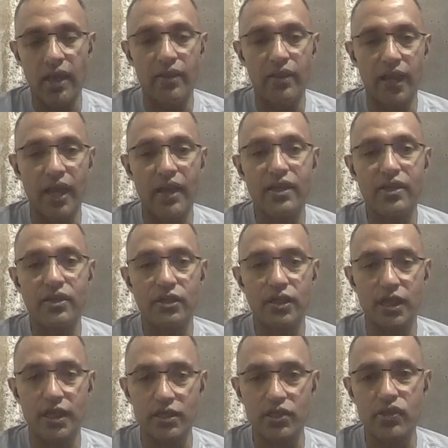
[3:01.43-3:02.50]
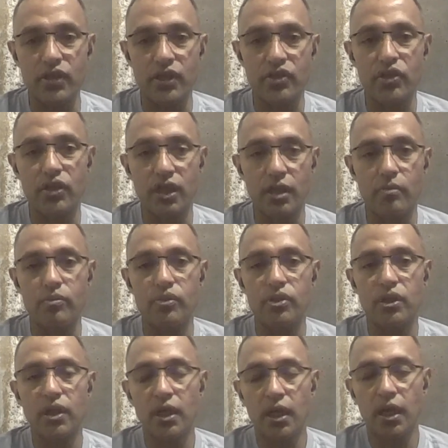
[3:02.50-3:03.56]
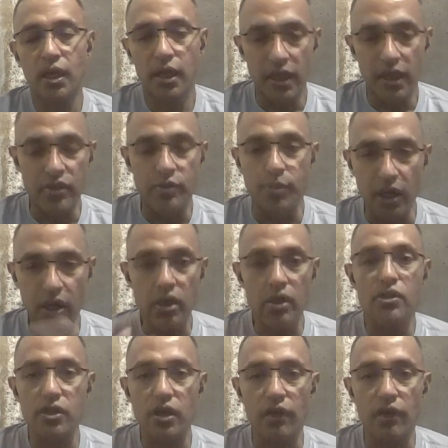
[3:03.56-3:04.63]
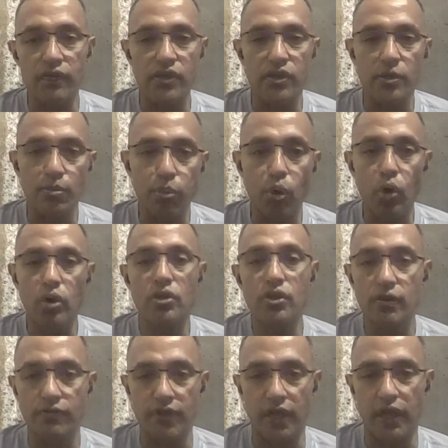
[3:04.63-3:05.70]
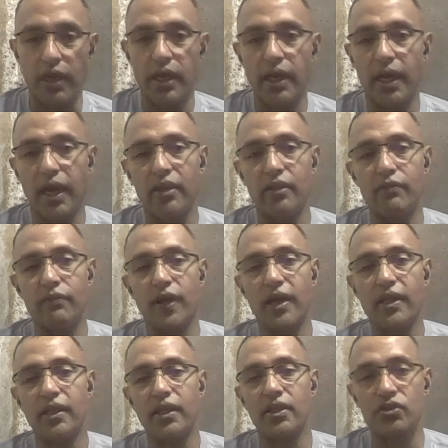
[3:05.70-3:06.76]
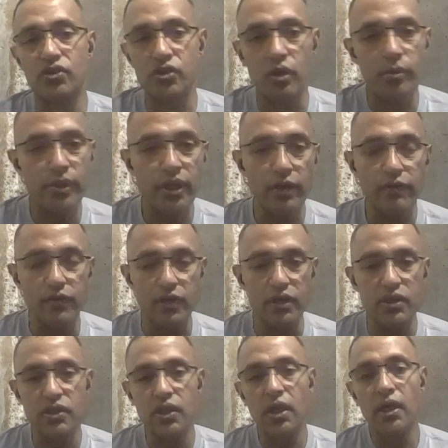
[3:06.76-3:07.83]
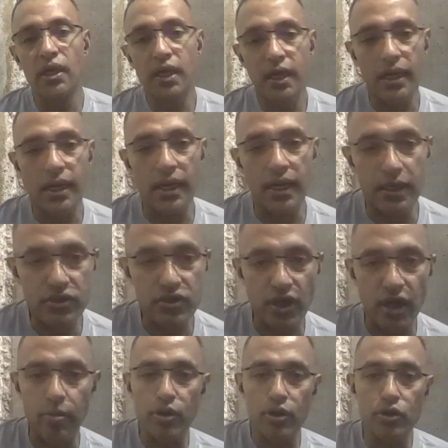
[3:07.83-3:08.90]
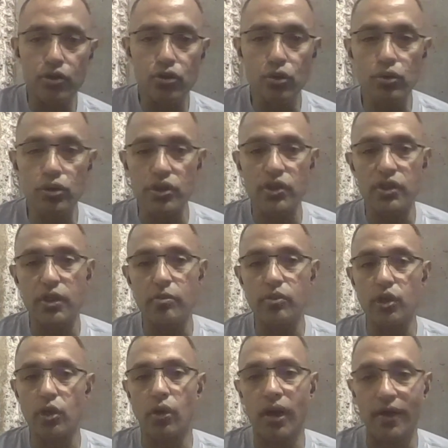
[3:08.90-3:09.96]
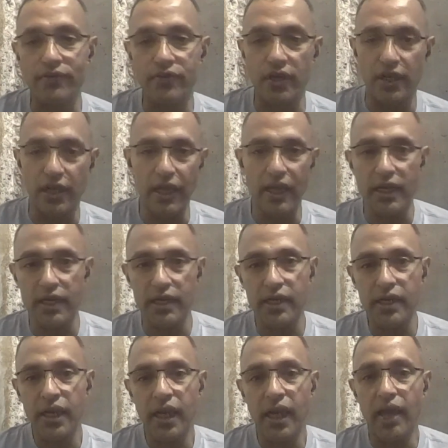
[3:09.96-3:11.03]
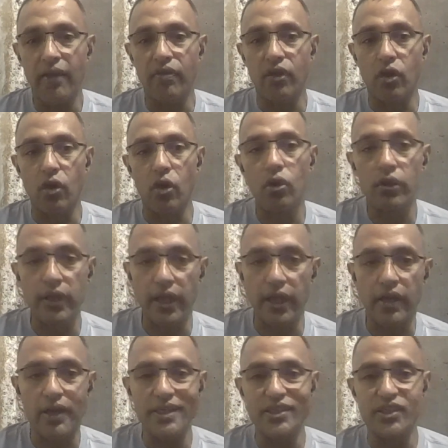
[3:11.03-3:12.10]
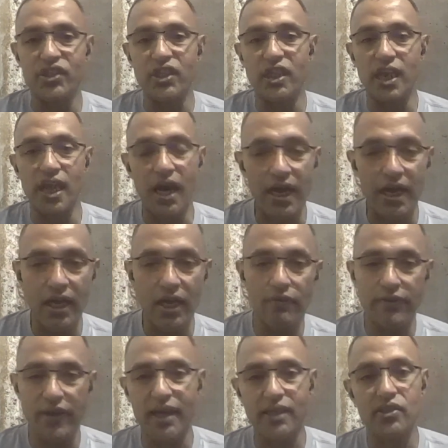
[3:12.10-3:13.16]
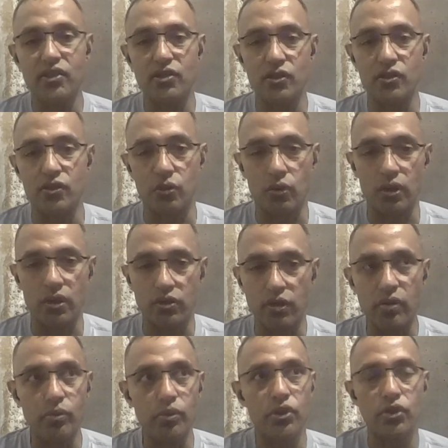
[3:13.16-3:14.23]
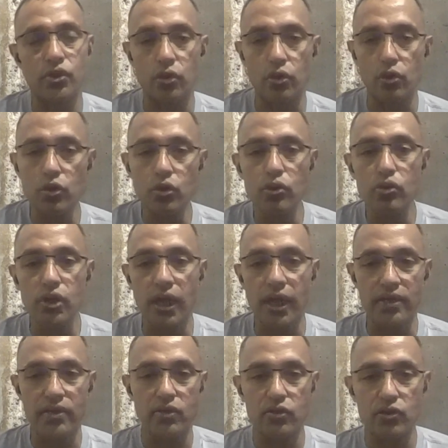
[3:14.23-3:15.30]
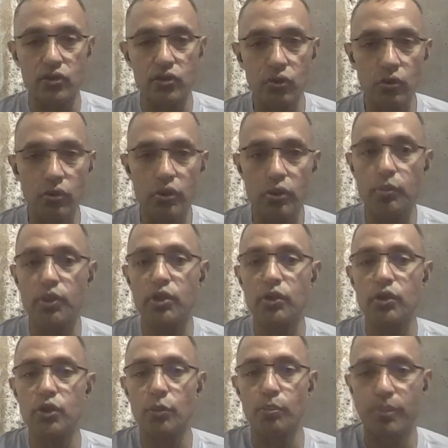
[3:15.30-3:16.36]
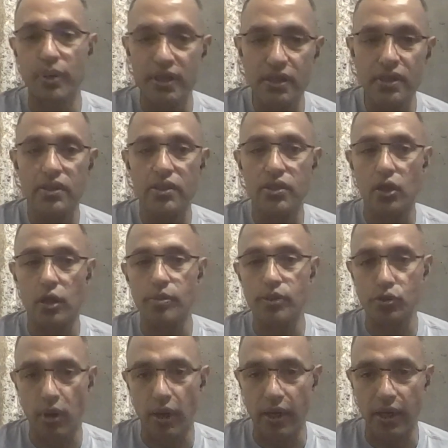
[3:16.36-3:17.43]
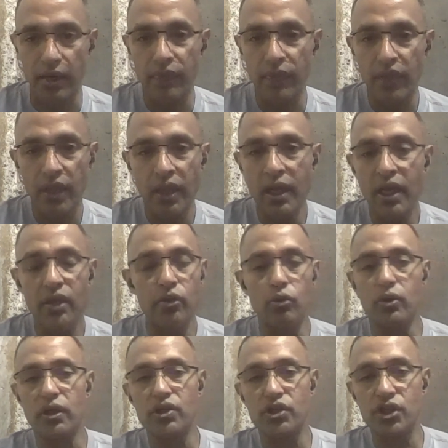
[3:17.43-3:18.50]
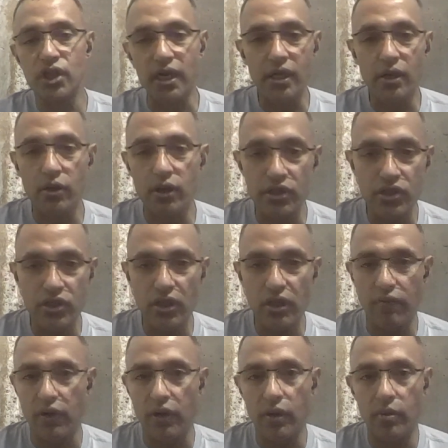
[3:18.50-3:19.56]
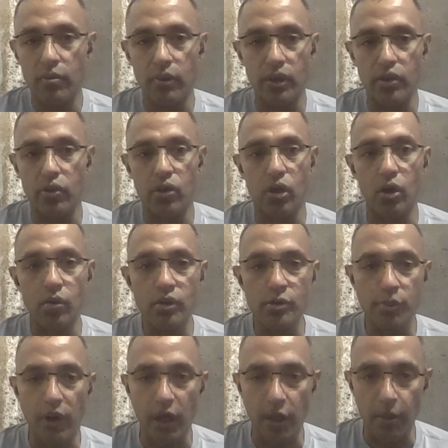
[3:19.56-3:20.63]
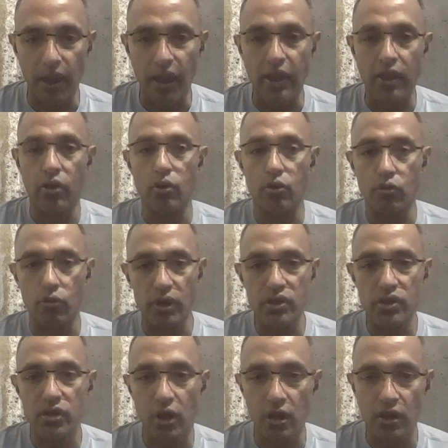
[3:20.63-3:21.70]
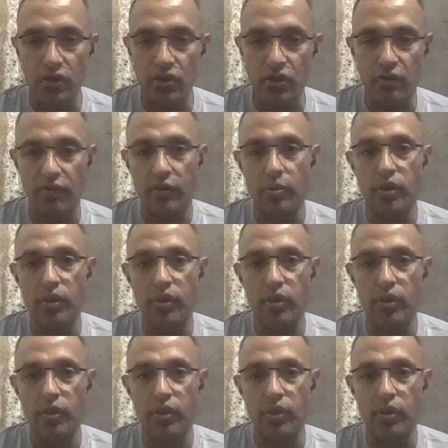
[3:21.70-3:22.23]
And that intersection is because of this importance of data and the fact that so many of these cyber intrusions seem to go after data. And the goal there is denial of access to storage, right? Which is you lose access to storage, which means your business stops running. You can shut down a server, but you can always bring it back. You can reinstall the server.